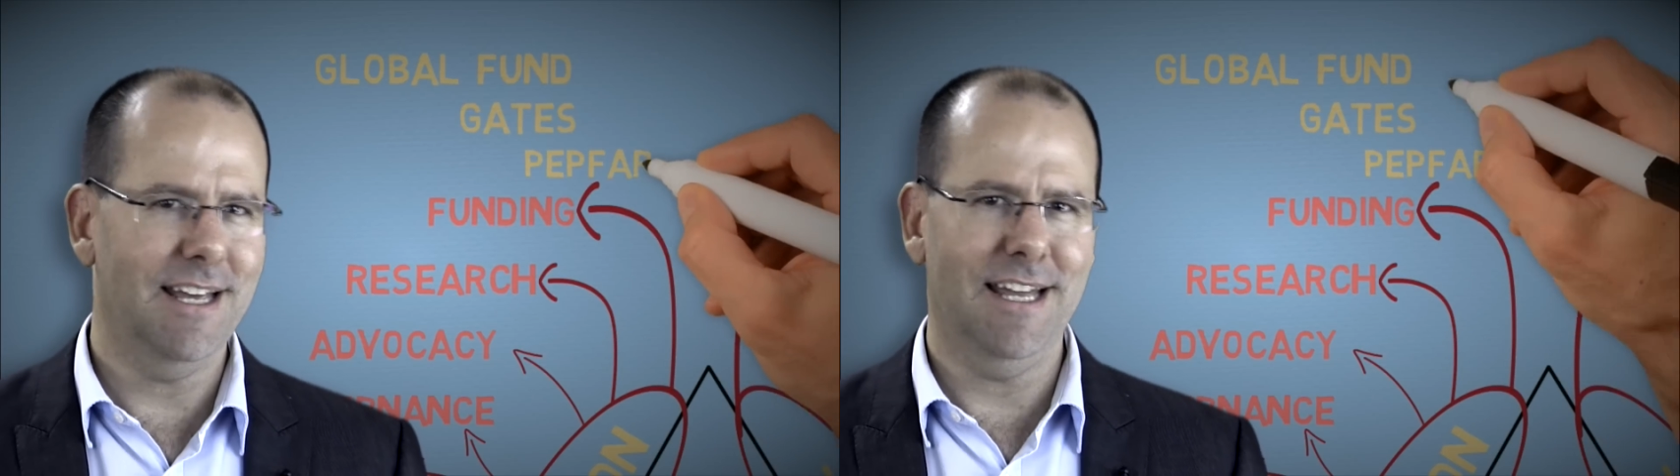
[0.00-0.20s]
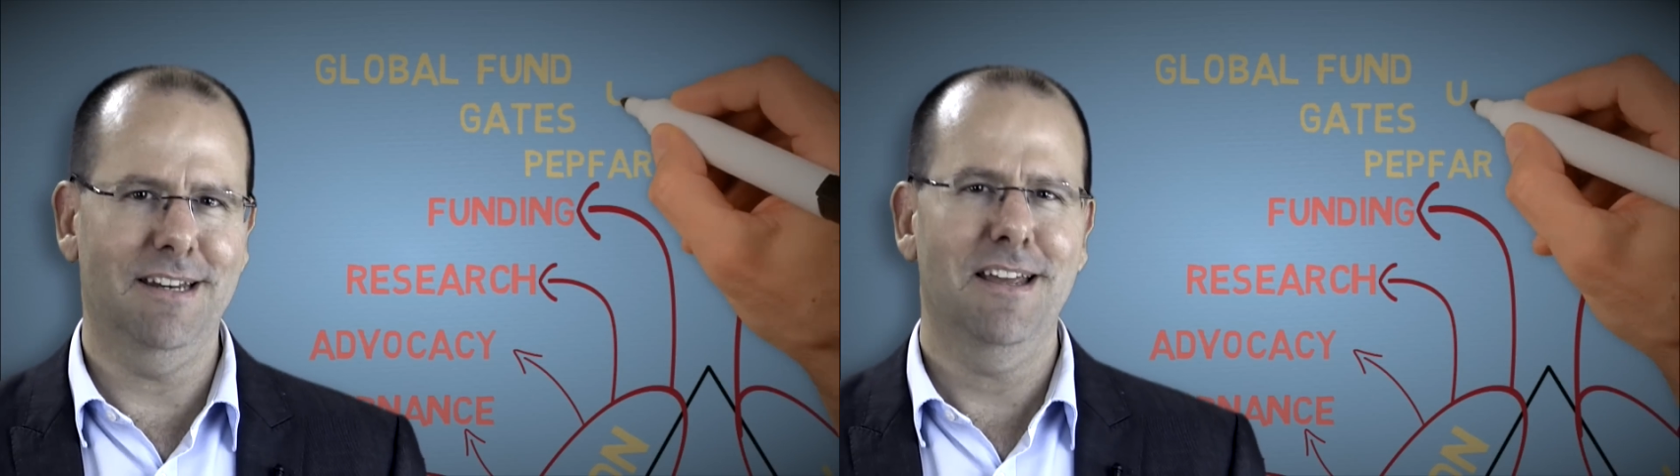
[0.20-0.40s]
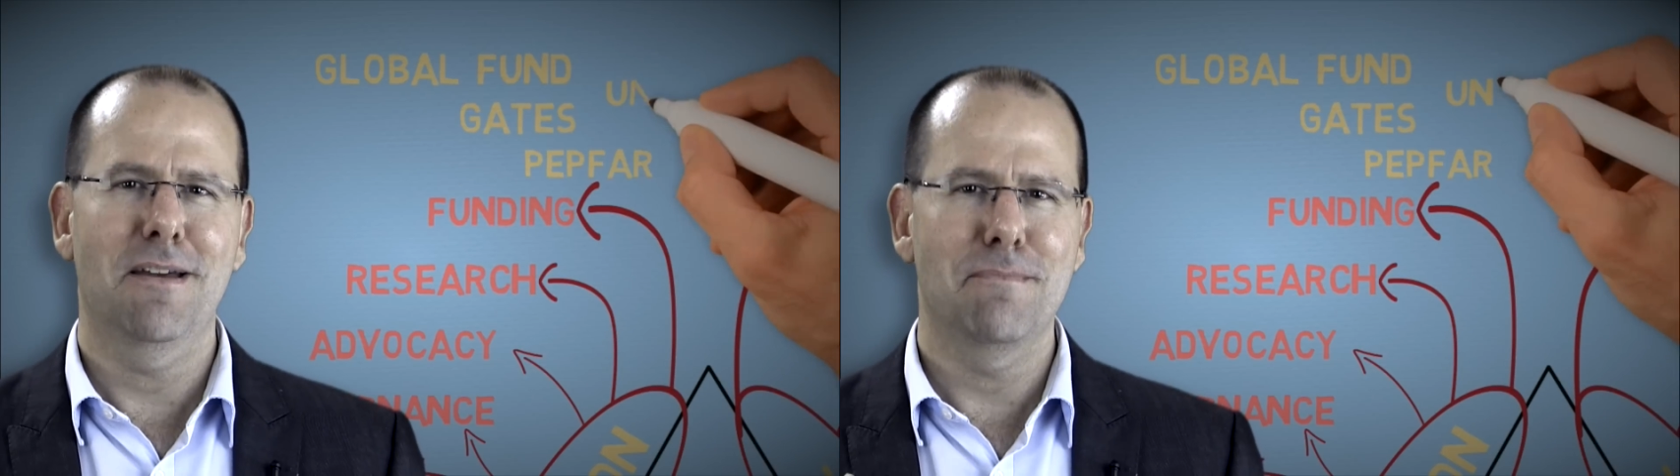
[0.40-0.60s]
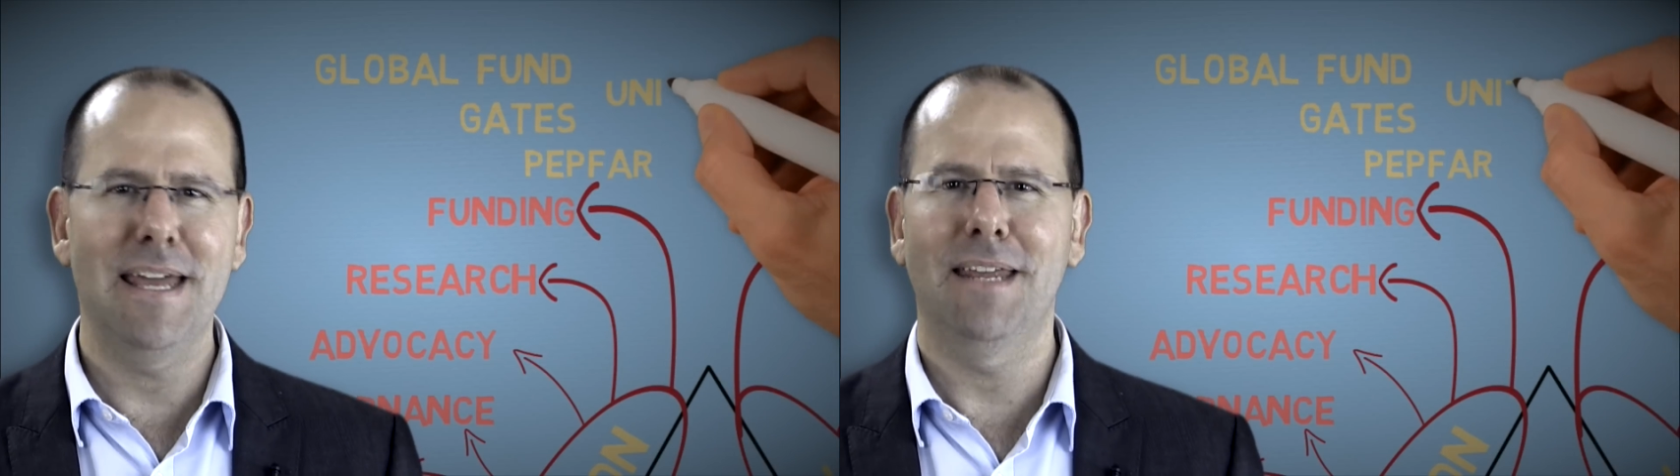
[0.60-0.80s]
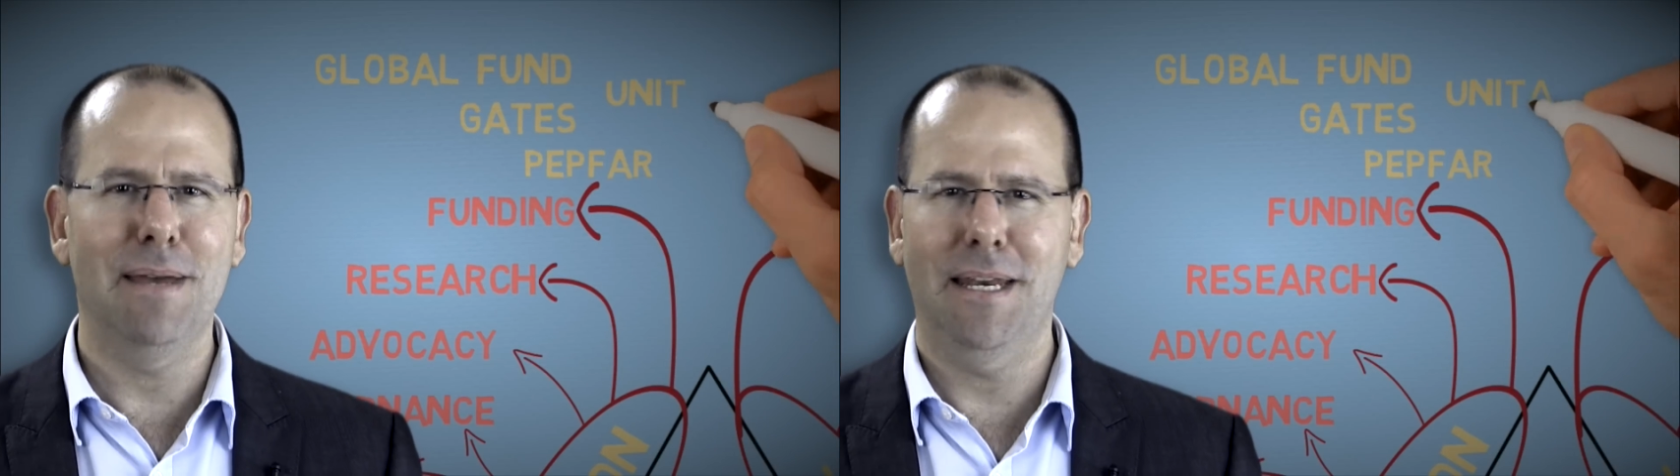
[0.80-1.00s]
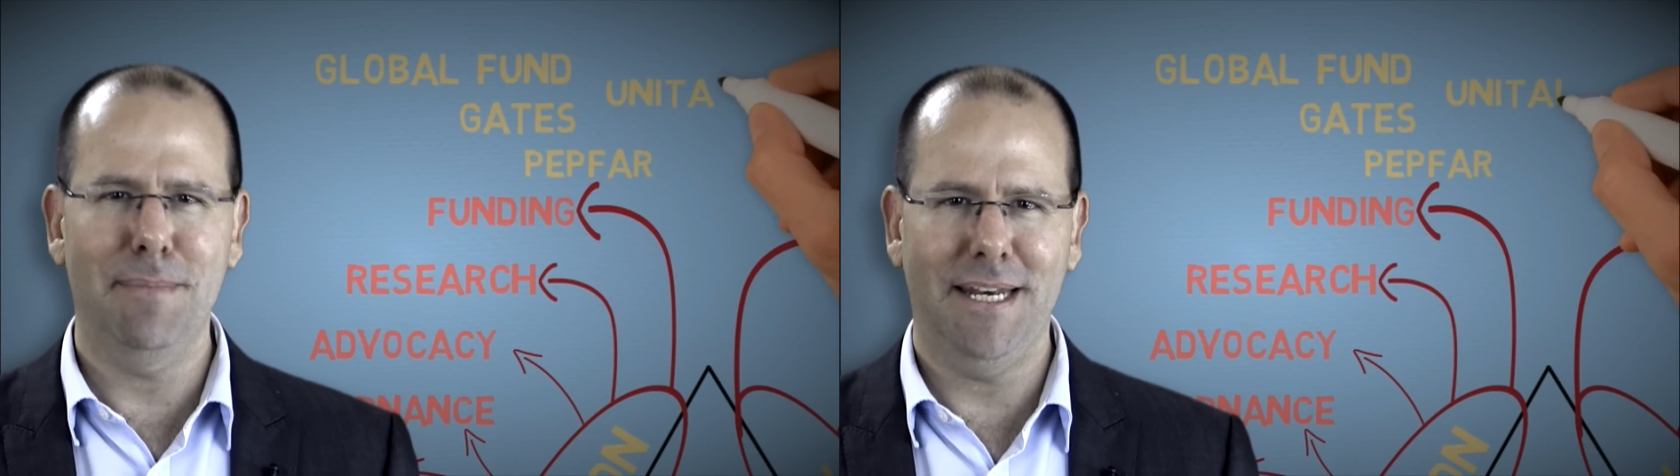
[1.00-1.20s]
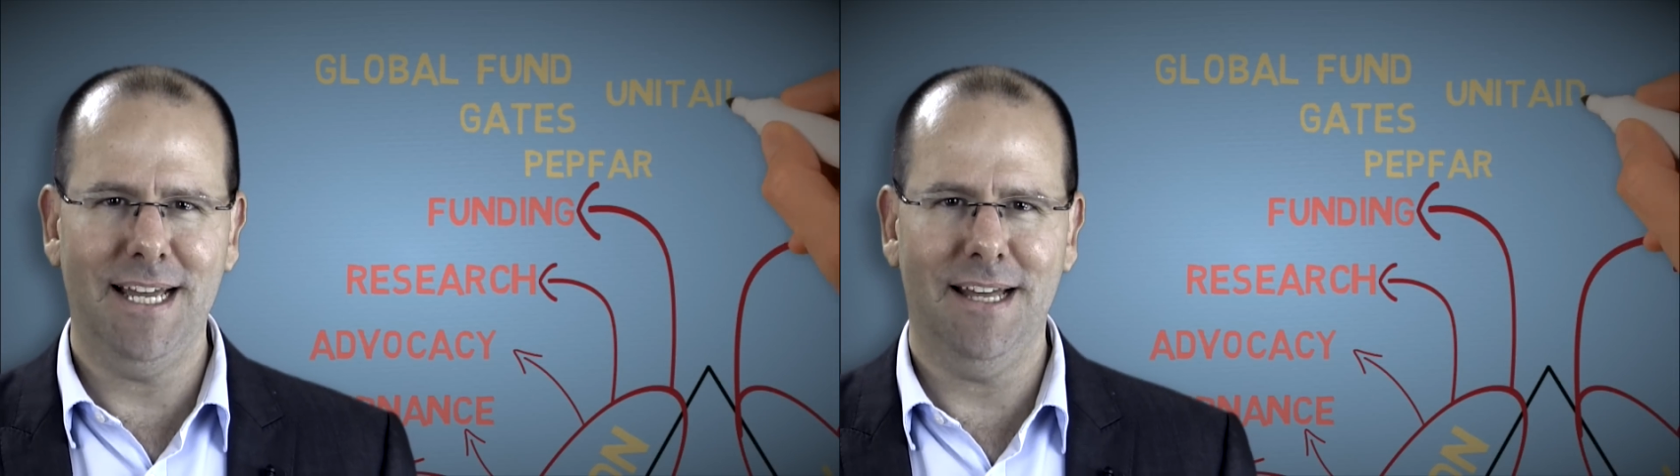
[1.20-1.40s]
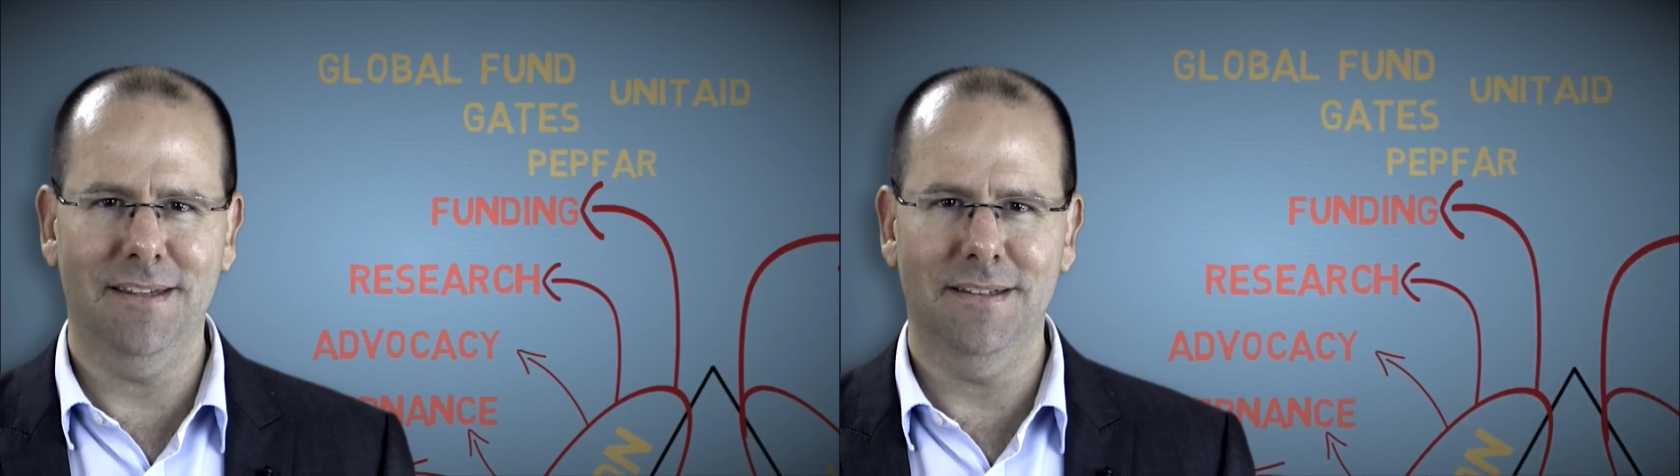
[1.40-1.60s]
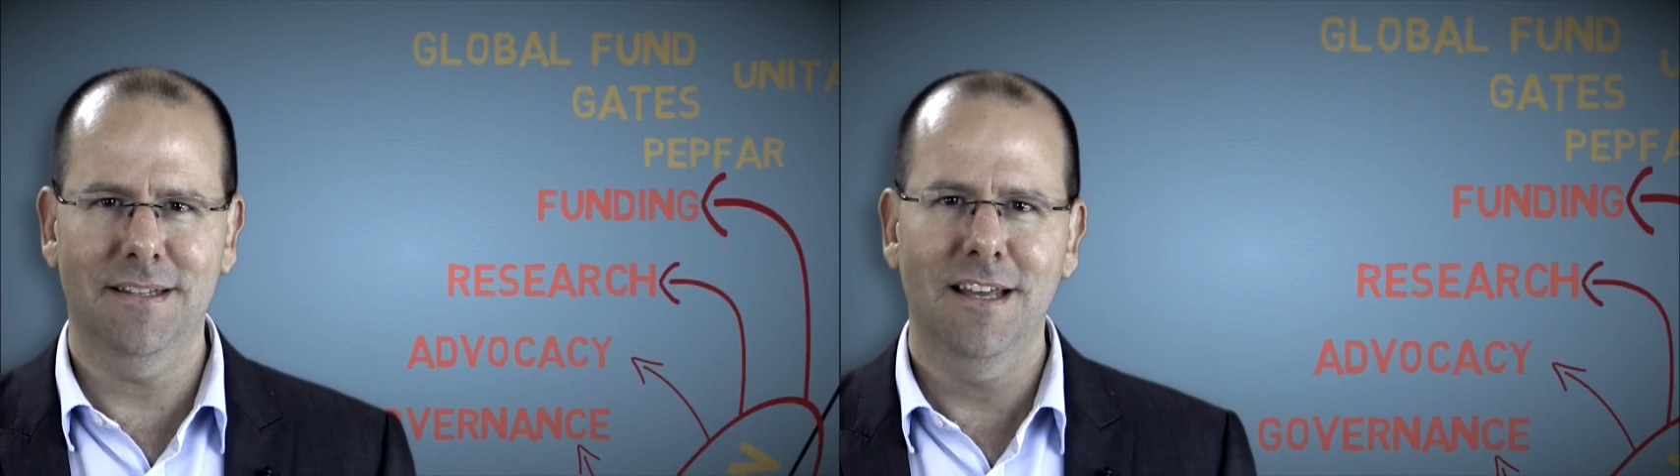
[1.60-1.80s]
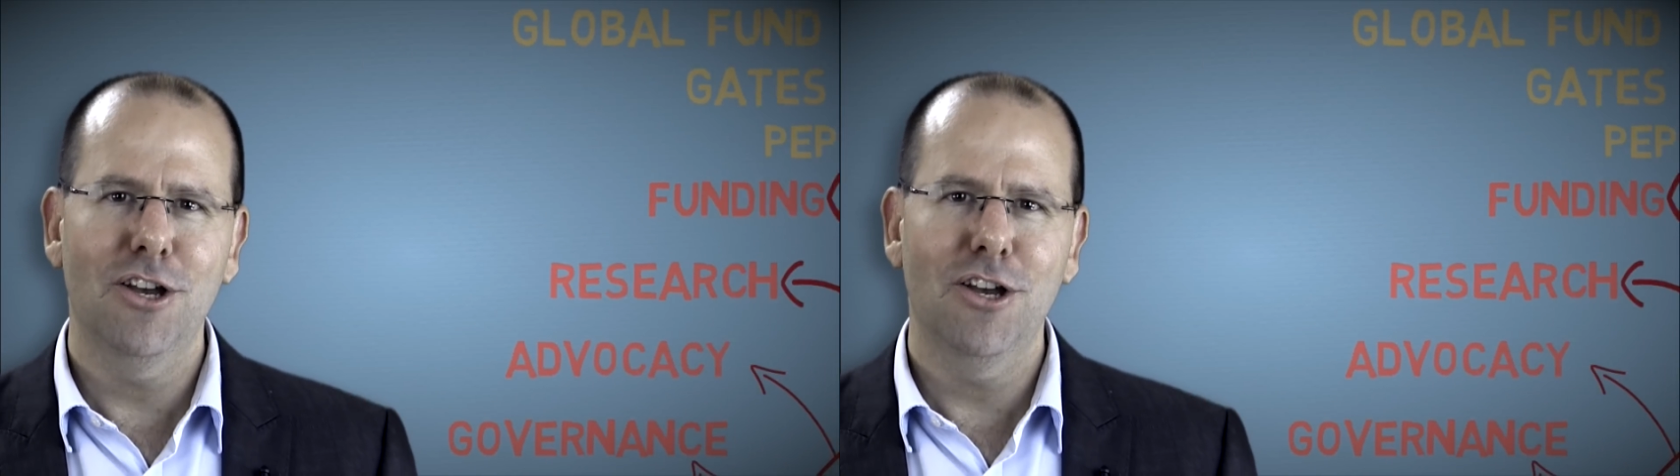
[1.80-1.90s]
and many, many, many others.